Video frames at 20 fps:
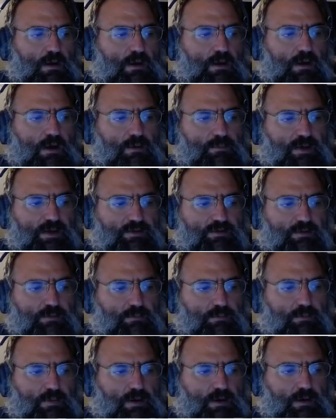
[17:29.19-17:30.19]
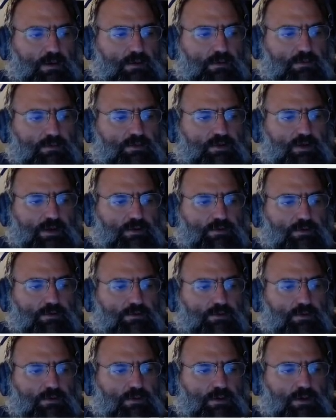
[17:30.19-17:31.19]
I made some changes
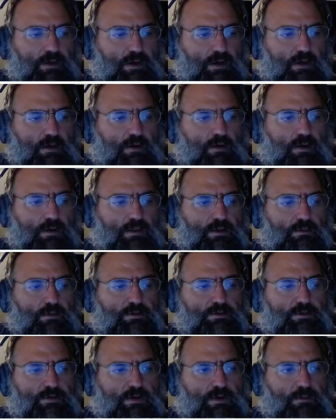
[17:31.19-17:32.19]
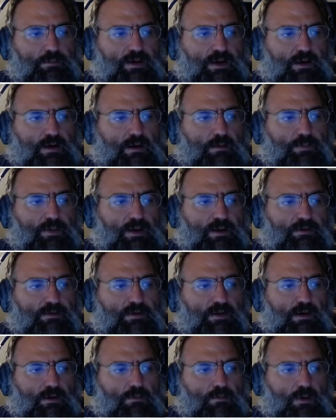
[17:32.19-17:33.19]
to it here, and then it started back up and it's
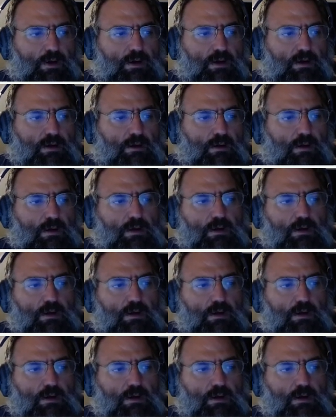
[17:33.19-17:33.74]
now running.